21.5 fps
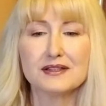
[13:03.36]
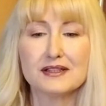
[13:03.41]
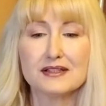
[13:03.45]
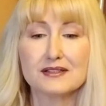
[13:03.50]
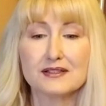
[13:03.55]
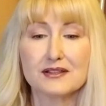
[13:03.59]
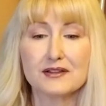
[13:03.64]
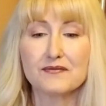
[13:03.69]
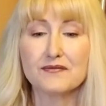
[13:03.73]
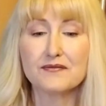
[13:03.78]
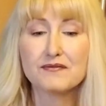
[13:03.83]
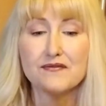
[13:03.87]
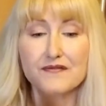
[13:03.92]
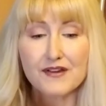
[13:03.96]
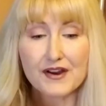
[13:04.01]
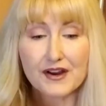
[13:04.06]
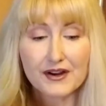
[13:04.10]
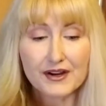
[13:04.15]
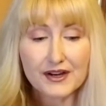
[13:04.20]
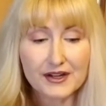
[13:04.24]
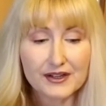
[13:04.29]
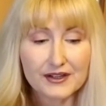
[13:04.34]
is in
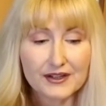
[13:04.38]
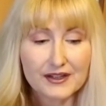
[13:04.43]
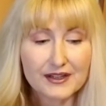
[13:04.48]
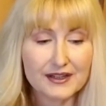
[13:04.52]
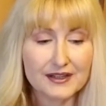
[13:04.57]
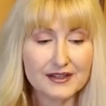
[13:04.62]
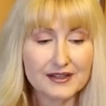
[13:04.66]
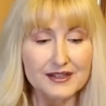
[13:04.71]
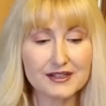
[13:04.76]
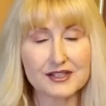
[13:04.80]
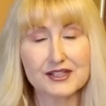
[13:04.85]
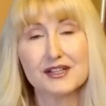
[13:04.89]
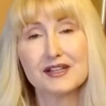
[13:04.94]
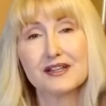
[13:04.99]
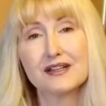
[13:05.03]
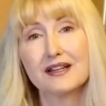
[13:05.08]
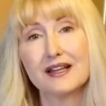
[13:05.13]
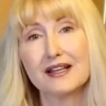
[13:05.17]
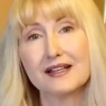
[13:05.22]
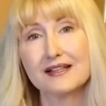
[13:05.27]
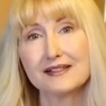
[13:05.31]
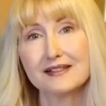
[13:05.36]
very good
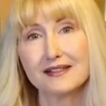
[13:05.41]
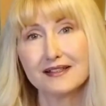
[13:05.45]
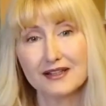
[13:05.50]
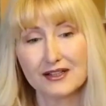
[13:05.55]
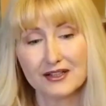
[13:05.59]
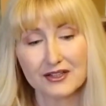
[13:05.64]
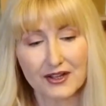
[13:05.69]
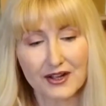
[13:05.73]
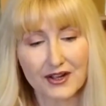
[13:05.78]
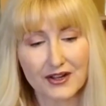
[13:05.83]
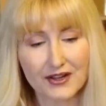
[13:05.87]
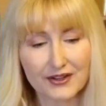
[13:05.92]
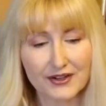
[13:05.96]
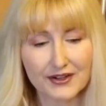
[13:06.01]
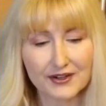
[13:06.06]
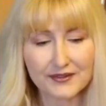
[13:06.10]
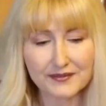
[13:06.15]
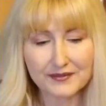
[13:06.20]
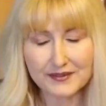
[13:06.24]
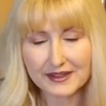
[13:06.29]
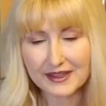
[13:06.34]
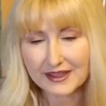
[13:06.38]
condition, less than a
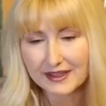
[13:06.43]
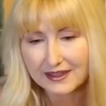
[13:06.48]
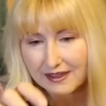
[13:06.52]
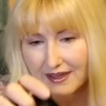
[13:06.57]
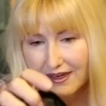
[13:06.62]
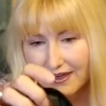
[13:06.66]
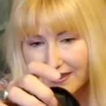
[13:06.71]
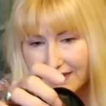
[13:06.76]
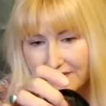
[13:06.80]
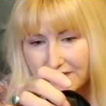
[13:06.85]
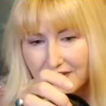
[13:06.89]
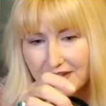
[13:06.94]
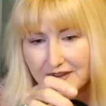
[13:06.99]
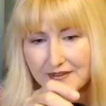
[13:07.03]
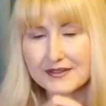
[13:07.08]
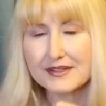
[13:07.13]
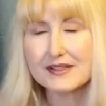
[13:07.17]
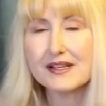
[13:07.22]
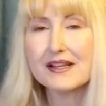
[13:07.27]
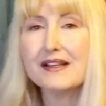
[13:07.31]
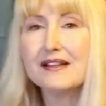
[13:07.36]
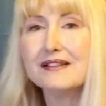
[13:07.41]
dollar, I think 95
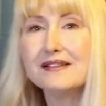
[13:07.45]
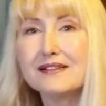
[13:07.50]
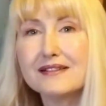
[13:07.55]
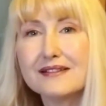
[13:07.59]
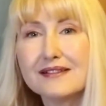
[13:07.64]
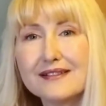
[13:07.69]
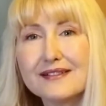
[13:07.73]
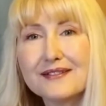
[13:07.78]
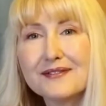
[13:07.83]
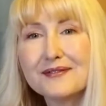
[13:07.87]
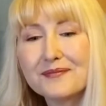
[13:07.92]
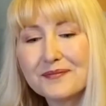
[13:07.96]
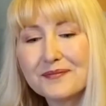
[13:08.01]
cents.